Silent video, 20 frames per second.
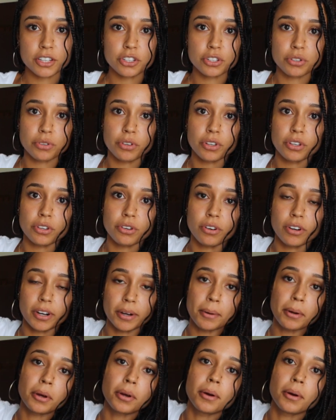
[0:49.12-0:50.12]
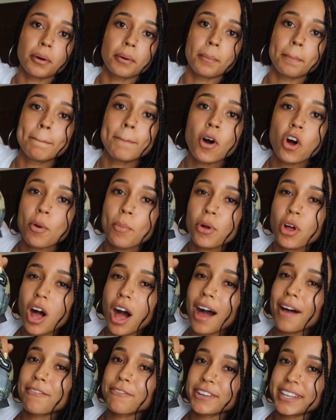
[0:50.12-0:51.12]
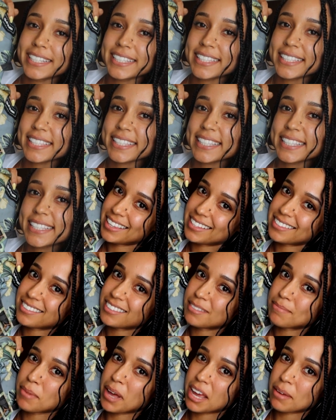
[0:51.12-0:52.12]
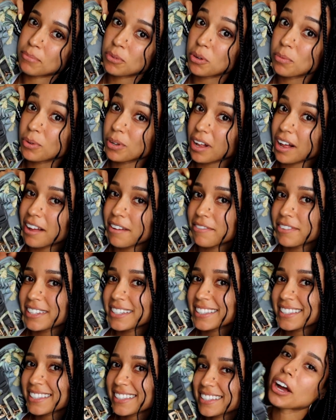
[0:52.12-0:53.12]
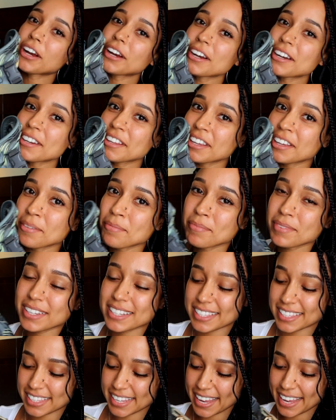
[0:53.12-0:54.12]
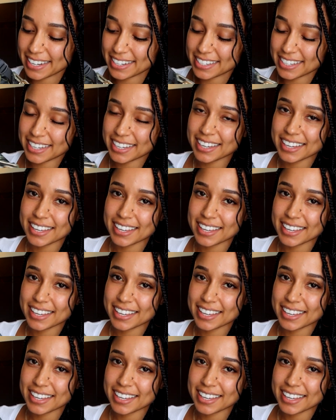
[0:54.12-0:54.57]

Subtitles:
into your mobile office. This is my mobile office. Her name is Sandy.